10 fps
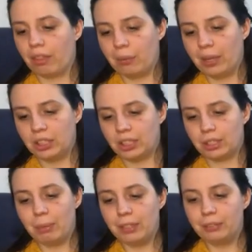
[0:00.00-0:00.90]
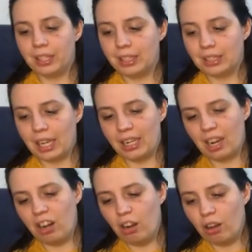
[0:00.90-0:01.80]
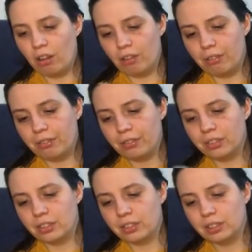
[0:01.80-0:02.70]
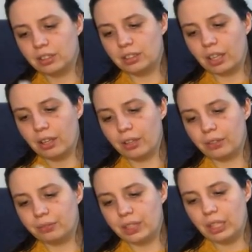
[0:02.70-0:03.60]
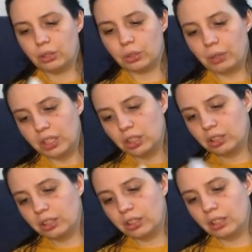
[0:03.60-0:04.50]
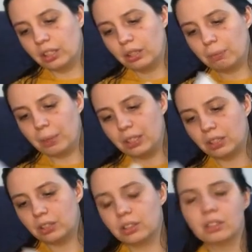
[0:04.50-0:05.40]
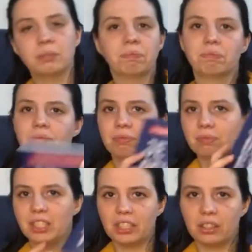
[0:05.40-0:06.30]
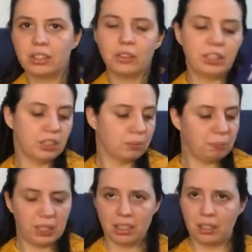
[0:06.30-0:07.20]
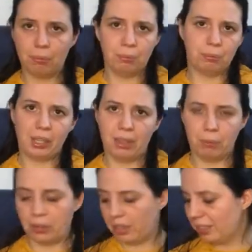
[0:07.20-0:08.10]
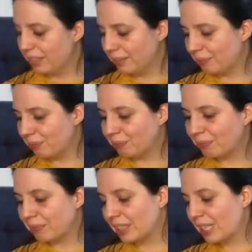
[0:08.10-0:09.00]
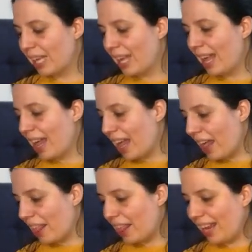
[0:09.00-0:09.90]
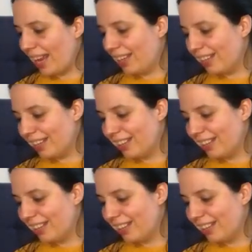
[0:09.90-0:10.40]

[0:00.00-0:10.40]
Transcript: the way she explains things, and I love the illustration, pictures, you know, so I just picked it up and bought it. Then,